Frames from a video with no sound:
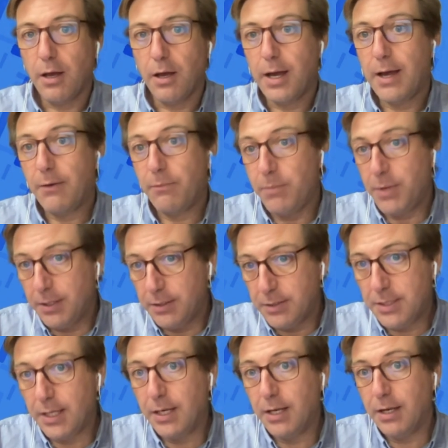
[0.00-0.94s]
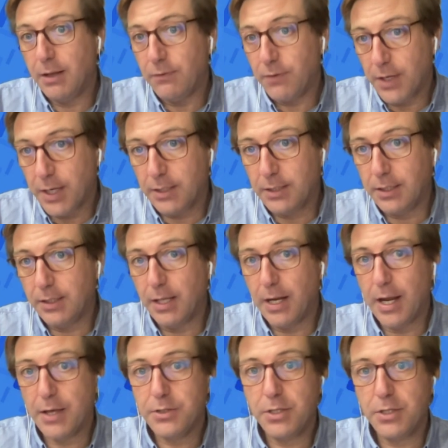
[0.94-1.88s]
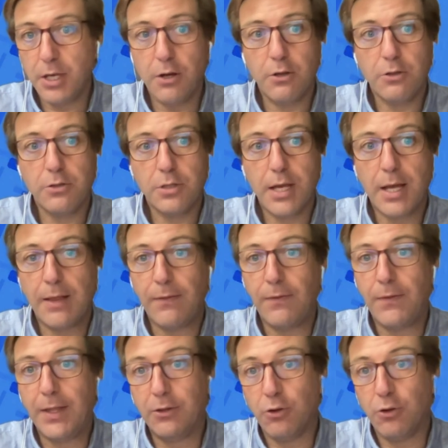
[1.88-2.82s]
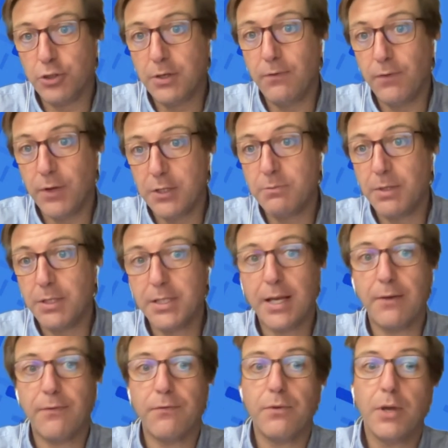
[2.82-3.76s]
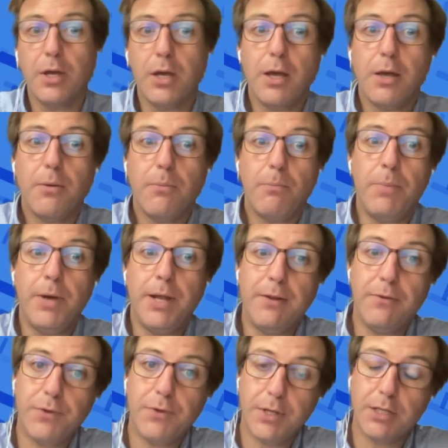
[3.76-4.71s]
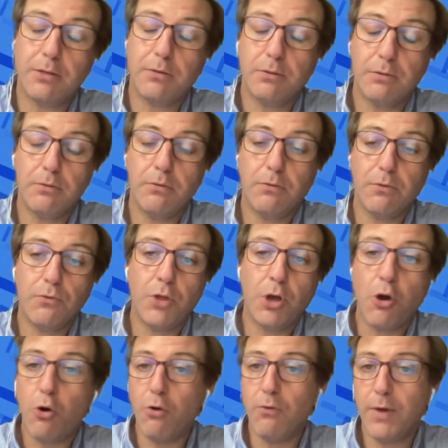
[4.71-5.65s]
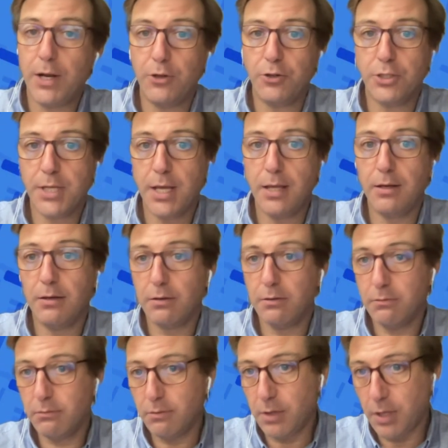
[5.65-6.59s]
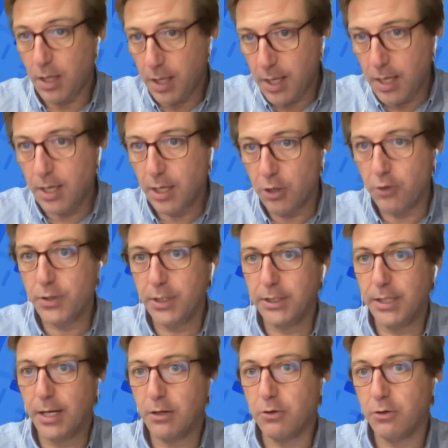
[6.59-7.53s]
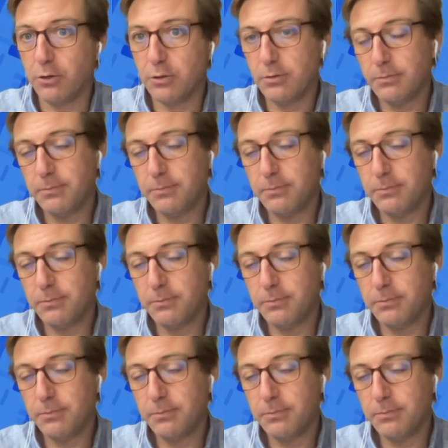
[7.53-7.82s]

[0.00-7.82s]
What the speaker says: have been significant in the last years, and that those investments have benefited the whole value chain, including telcos.